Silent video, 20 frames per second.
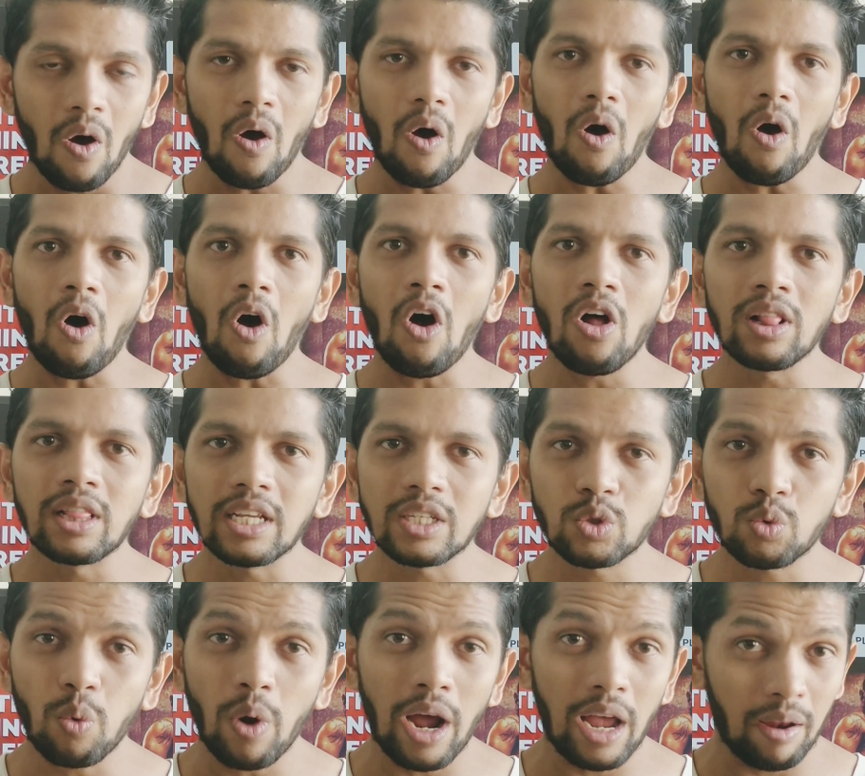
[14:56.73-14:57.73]
All
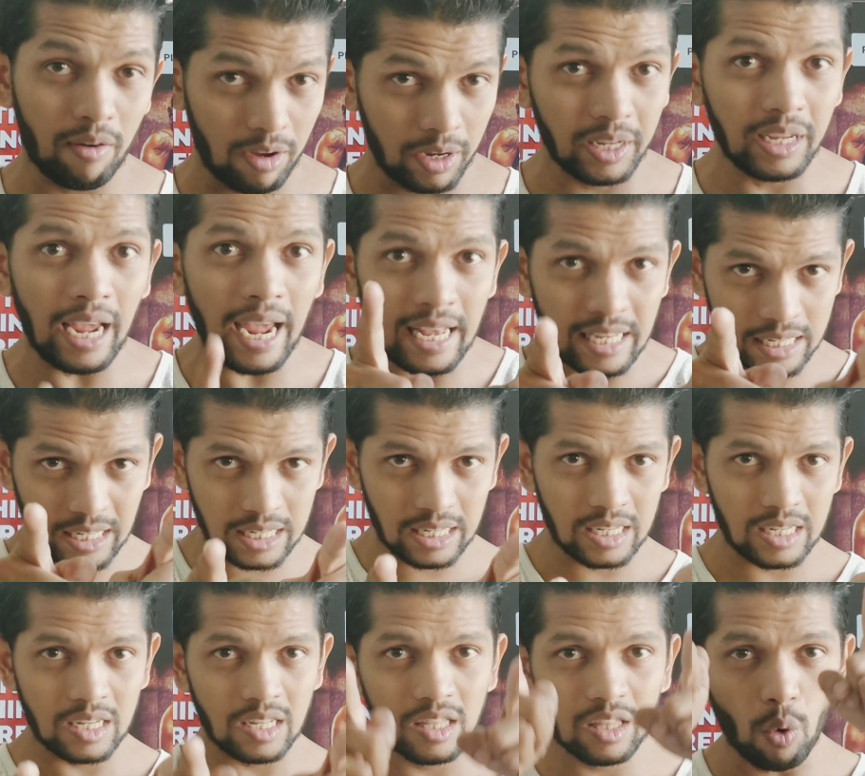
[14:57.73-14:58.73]
this while,
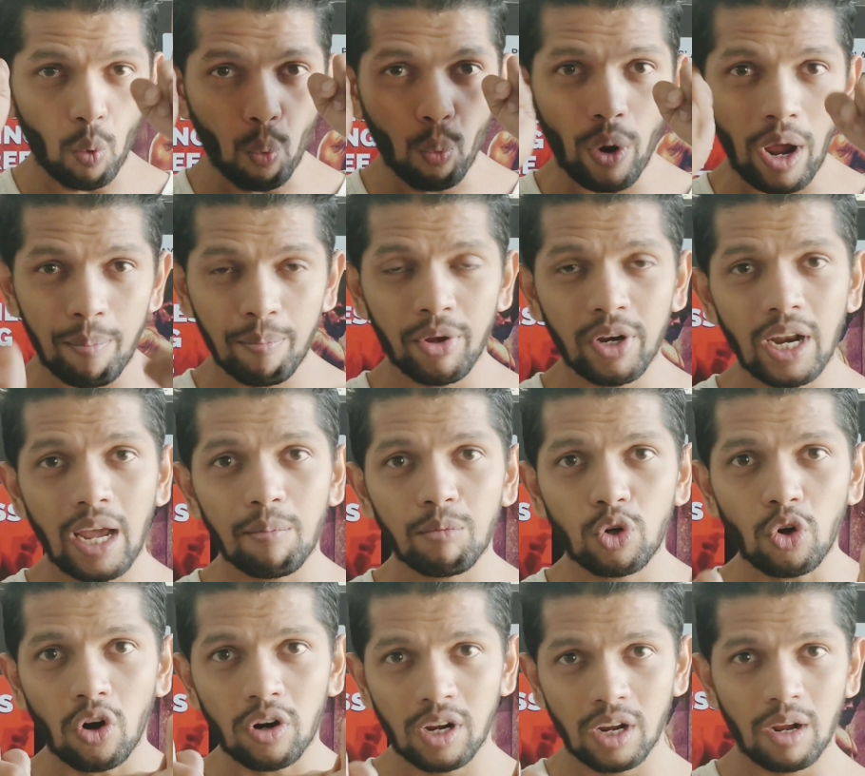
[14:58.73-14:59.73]
yes, The weapon I'm
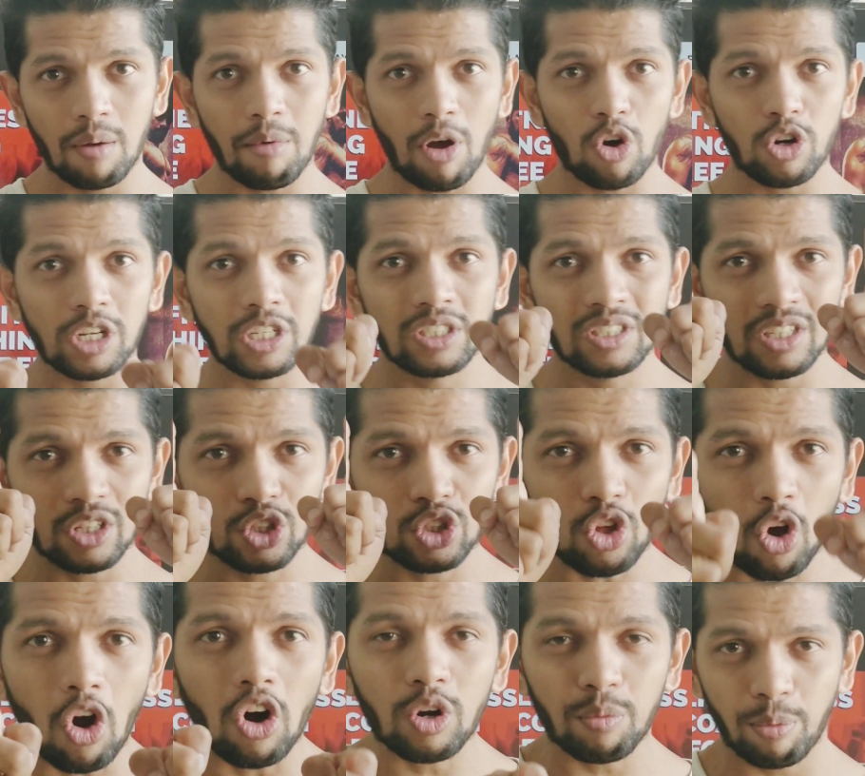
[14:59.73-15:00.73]
talking about is the
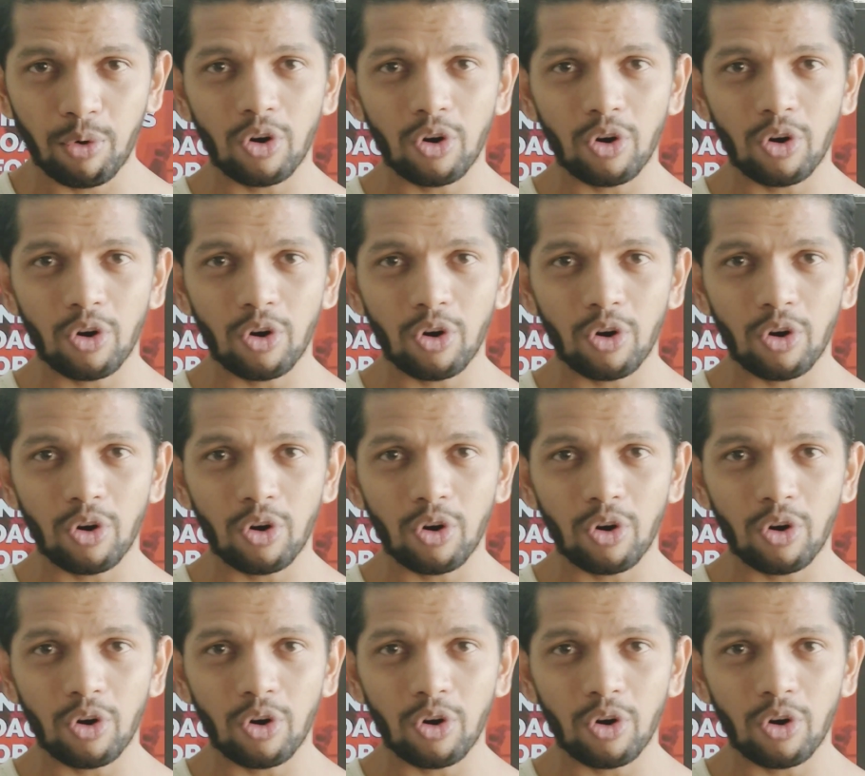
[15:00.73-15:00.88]
thought